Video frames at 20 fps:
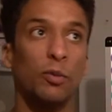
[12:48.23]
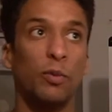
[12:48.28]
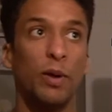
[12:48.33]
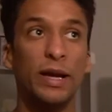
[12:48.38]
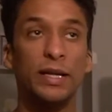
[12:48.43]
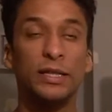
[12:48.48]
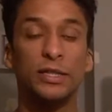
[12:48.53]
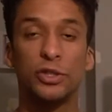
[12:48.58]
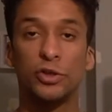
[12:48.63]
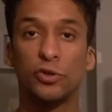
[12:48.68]

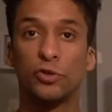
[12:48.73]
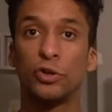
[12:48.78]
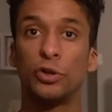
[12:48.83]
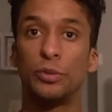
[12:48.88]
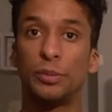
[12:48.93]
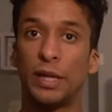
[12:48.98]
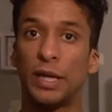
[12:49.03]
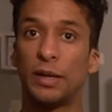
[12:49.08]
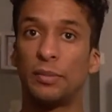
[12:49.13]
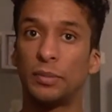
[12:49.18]
ways to
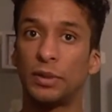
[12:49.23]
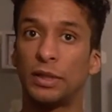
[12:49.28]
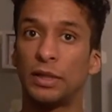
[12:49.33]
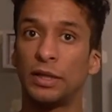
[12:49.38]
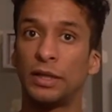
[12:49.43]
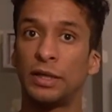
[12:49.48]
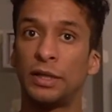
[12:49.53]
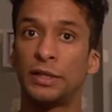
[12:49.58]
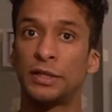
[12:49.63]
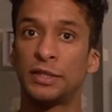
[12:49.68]
group them
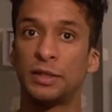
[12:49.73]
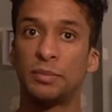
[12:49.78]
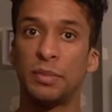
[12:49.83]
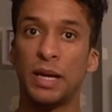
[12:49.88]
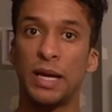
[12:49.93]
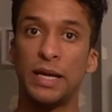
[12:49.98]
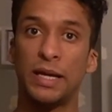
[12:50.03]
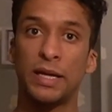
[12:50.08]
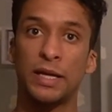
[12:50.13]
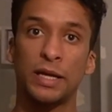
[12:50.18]
to
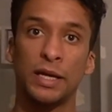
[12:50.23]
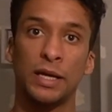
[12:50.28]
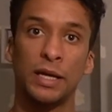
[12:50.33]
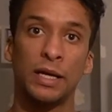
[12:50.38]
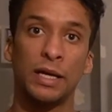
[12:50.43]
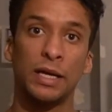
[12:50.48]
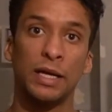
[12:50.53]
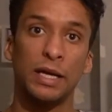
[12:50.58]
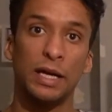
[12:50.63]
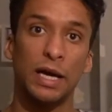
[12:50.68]
make
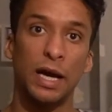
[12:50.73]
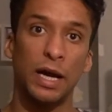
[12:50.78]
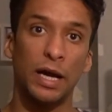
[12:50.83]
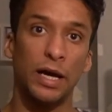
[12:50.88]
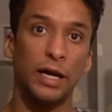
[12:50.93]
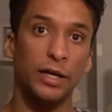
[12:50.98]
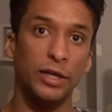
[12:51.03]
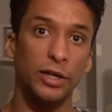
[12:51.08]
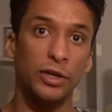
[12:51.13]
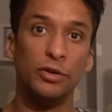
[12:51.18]

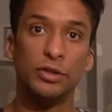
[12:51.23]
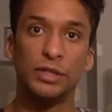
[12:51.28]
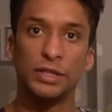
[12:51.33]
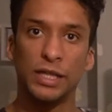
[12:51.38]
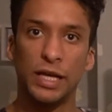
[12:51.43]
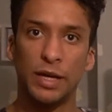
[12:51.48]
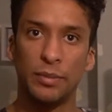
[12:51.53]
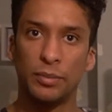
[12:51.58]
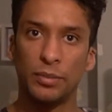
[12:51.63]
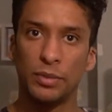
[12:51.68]

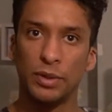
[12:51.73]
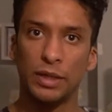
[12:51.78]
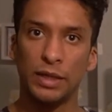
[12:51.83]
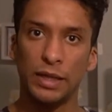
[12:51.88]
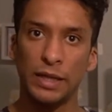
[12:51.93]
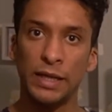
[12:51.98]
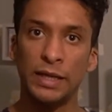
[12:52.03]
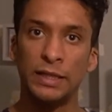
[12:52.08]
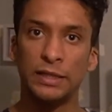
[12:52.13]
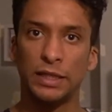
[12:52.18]
using them
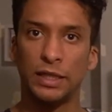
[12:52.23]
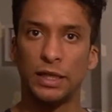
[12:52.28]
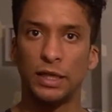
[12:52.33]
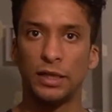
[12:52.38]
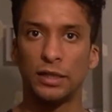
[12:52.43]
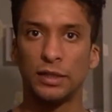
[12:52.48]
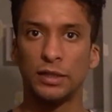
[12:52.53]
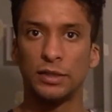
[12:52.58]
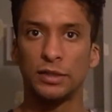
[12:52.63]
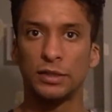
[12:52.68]
easier.